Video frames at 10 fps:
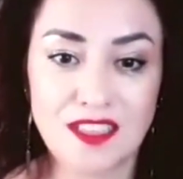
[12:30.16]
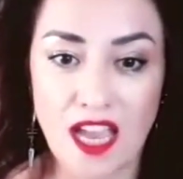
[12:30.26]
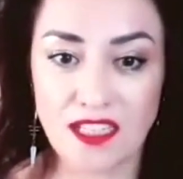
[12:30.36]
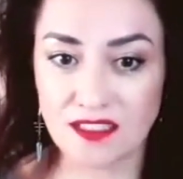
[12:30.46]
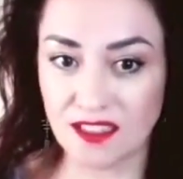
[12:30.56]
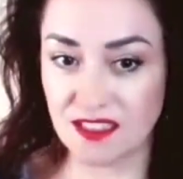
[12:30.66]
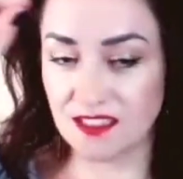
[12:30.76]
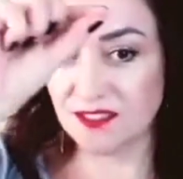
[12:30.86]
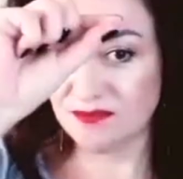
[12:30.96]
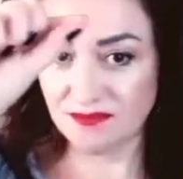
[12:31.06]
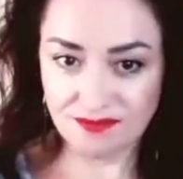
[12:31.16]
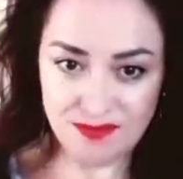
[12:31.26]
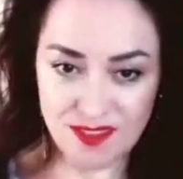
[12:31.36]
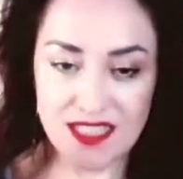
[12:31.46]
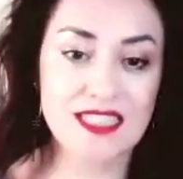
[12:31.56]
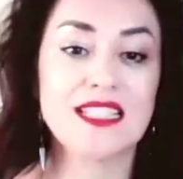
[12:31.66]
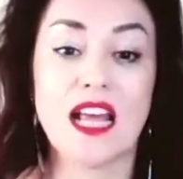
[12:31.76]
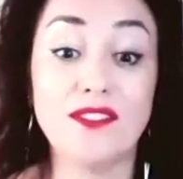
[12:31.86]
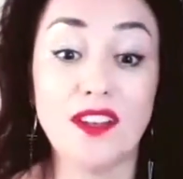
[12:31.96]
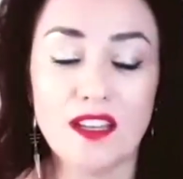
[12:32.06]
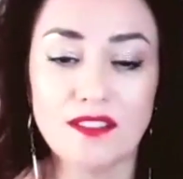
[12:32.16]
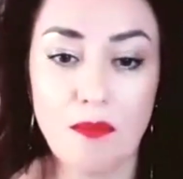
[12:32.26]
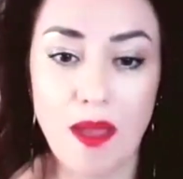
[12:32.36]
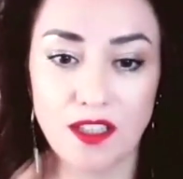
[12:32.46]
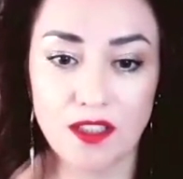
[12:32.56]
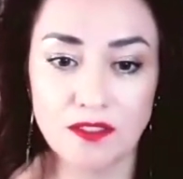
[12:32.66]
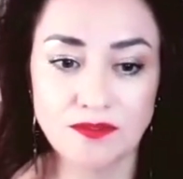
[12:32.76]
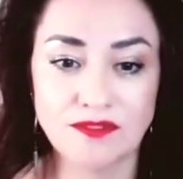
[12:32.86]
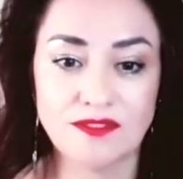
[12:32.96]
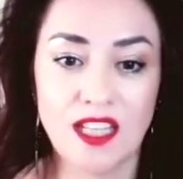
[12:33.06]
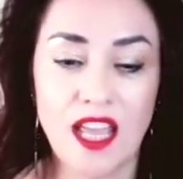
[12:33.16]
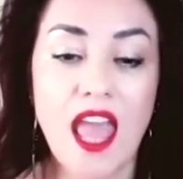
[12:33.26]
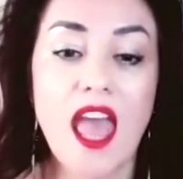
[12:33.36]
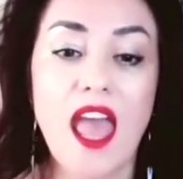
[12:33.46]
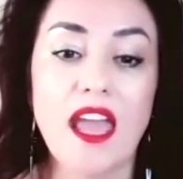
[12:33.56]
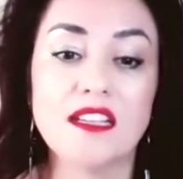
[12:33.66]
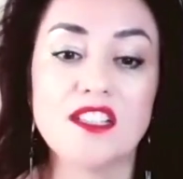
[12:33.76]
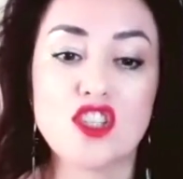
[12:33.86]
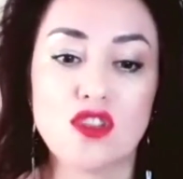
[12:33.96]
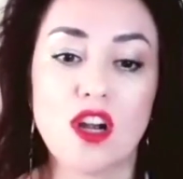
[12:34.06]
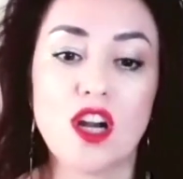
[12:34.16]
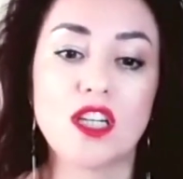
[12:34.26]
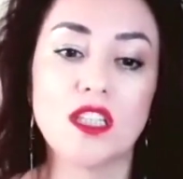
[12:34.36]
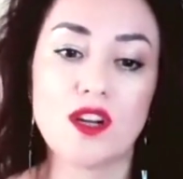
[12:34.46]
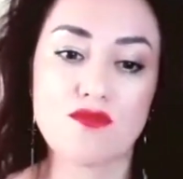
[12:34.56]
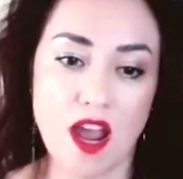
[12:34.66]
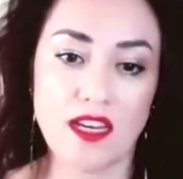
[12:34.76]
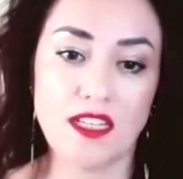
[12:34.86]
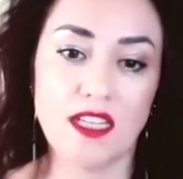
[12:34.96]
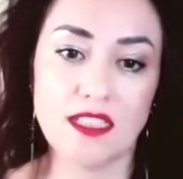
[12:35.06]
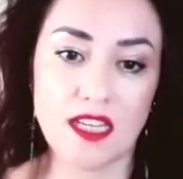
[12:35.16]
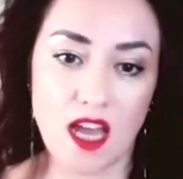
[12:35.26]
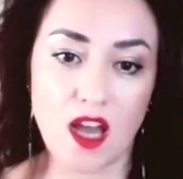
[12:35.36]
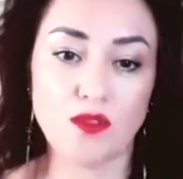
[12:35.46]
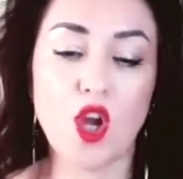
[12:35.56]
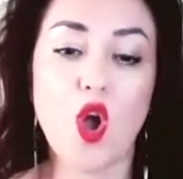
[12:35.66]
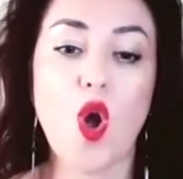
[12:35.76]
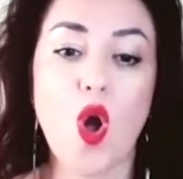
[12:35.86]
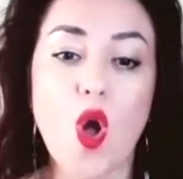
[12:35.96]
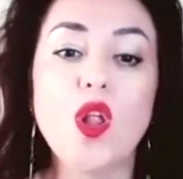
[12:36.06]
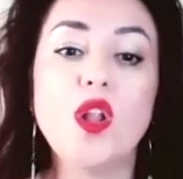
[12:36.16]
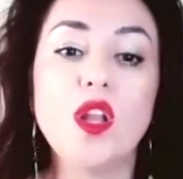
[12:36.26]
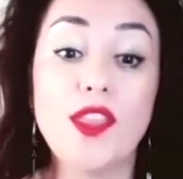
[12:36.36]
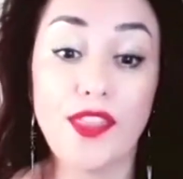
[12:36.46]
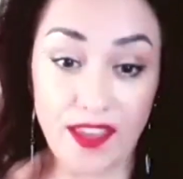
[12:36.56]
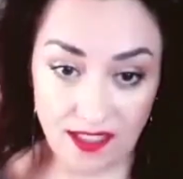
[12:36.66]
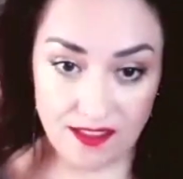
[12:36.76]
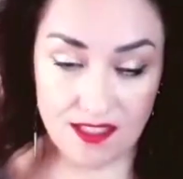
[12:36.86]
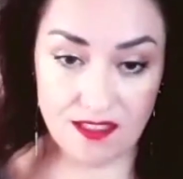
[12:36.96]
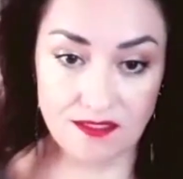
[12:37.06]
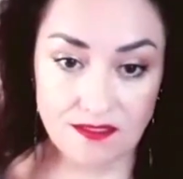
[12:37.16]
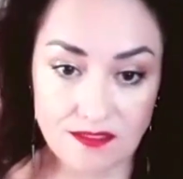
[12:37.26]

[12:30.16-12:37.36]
title it self-love menu, and start writing down all the things